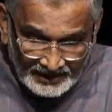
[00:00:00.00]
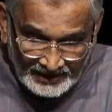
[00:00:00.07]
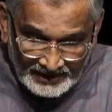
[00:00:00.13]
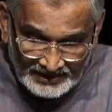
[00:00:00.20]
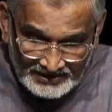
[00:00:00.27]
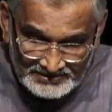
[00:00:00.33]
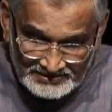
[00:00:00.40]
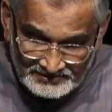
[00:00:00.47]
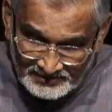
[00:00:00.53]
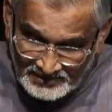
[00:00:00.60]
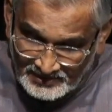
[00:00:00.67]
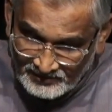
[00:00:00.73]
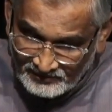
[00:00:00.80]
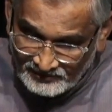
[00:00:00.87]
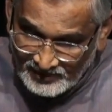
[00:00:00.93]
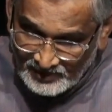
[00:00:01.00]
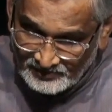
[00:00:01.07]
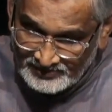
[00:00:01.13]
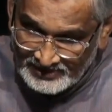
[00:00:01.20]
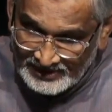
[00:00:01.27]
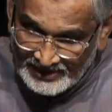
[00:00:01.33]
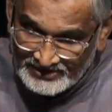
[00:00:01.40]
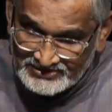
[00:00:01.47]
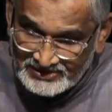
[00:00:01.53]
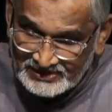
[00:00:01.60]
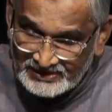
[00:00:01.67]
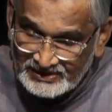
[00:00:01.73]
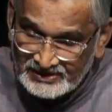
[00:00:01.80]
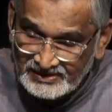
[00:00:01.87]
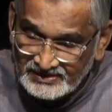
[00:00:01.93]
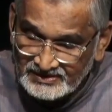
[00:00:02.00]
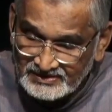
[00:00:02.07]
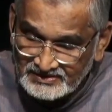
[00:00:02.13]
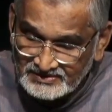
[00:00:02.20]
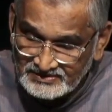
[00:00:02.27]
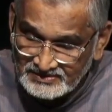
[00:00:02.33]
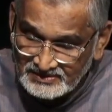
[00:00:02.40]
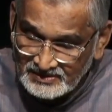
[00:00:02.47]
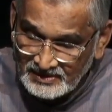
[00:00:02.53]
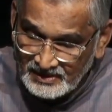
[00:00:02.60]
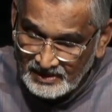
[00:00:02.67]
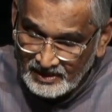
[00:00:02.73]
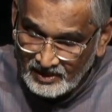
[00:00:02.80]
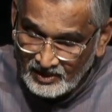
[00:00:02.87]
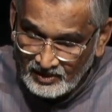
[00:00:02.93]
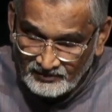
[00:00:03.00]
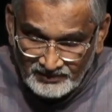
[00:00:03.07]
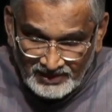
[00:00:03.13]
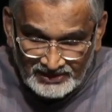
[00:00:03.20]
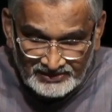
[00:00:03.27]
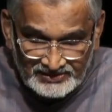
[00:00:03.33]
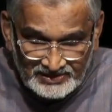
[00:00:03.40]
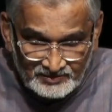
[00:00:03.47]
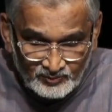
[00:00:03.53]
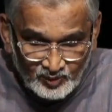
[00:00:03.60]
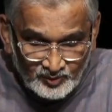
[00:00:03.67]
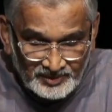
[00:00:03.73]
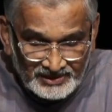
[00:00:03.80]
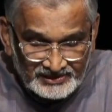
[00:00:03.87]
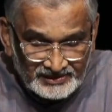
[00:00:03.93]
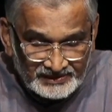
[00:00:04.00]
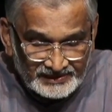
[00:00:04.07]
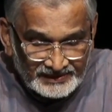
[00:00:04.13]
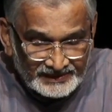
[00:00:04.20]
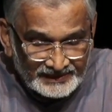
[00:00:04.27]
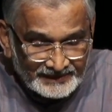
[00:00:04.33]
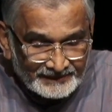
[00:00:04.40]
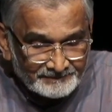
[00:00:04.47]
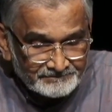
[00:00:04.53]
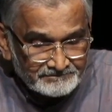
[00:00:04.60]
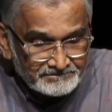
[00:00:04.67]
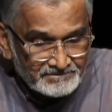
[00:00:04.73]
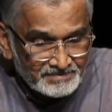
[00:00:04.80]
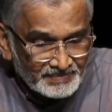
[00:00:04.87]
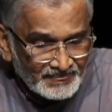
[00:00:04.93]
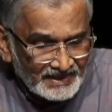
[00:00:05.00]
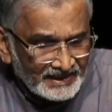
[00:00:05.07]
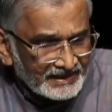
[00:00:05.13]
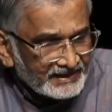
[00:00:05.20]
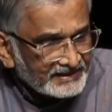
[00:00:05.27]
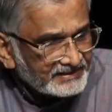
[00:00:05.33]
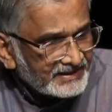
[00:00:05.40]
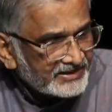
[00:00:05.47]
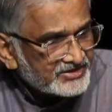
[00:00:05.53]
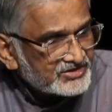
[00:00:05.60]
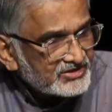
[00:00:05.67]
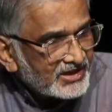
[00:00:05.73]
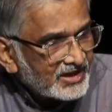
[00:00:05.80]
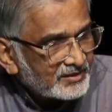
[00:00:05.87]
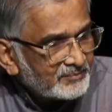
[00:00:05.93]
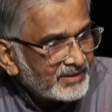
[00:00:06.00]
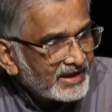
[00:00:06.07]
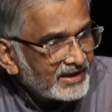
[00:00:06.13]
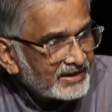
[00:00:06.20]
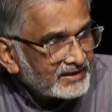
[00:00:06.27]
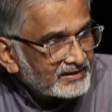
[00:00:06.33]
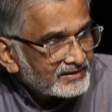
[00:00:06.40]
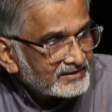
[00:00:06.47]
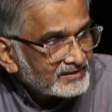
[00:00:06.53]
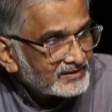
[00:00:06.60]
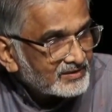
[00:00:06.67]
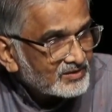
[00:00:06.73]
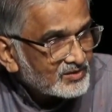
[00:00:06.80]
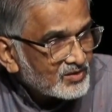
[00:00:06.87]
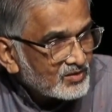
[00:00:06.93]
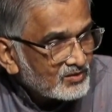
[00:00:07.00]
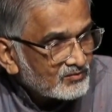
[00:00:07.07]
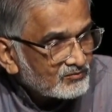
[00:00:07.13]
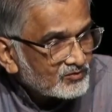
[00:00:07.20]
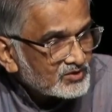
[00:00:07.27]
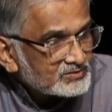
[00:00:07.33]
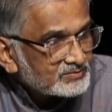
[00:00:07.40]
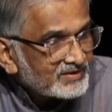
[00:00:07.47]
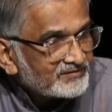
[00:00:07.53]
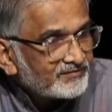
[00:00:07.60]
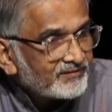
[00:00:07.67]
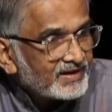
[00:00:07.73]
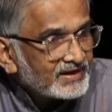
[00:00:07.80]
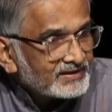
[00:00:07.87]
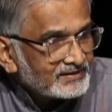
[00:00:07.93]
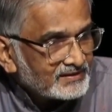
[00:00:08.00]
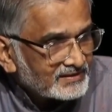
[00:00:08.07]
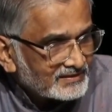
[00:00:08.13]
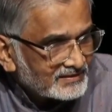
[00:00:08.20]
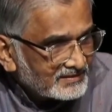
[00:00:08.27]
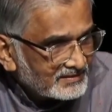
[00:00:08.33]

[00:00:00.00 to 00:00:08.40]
as one of the national leaders of Gandhian movement in India. That young man was my father.